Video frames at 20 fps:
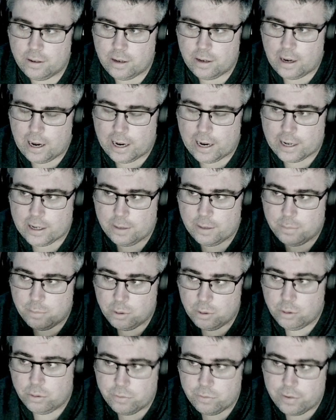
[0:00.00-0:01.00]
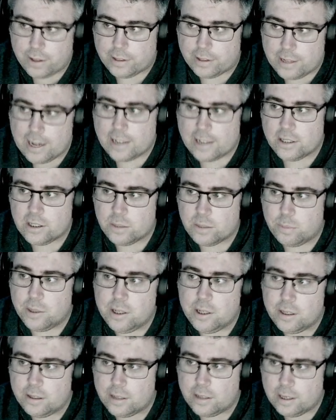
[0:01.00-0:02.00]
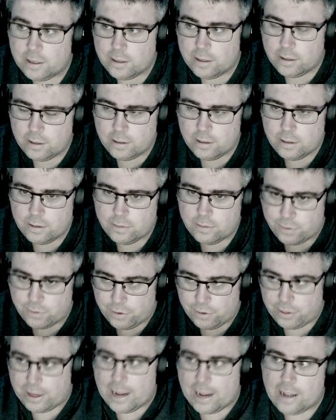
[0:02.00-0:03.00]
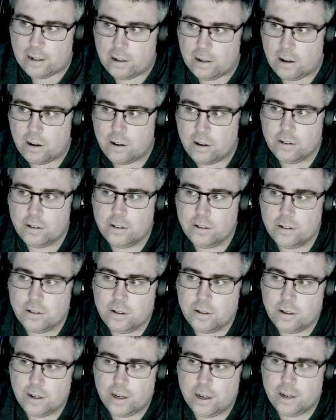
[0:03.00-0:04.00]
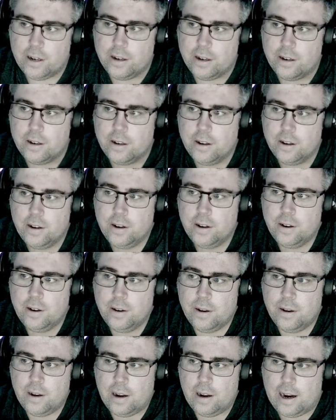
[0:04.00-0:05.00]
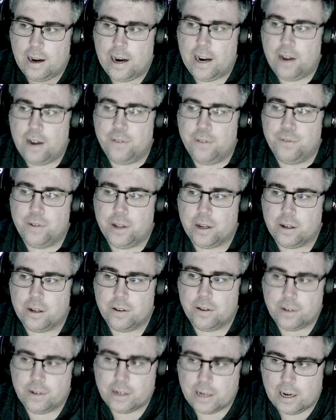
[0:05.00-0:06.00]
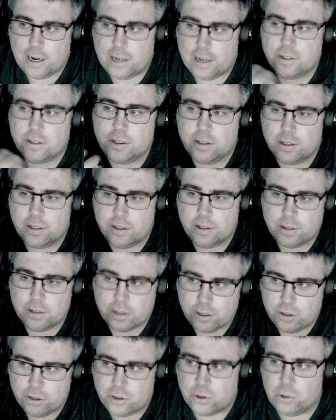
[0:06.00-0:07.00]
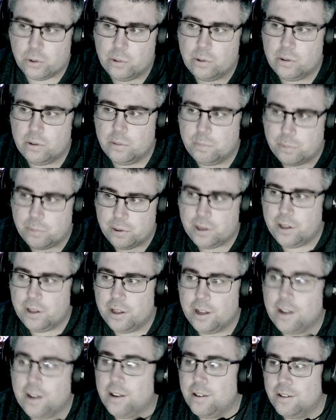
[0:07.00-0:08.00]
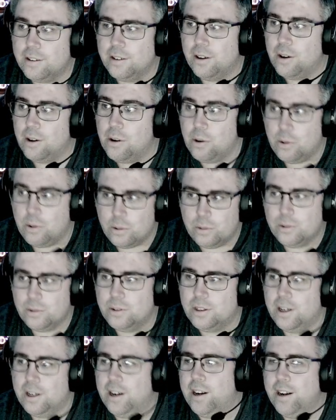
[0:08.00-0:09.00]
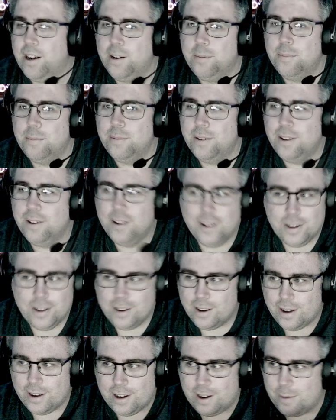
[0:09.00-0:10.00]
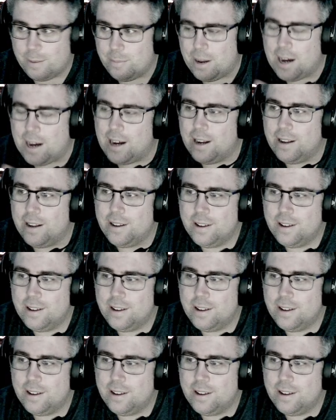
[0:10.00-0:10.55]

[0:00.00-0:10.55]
I can move at that speed for that long, and I have like constant controlled breathing the whole time, and I'm not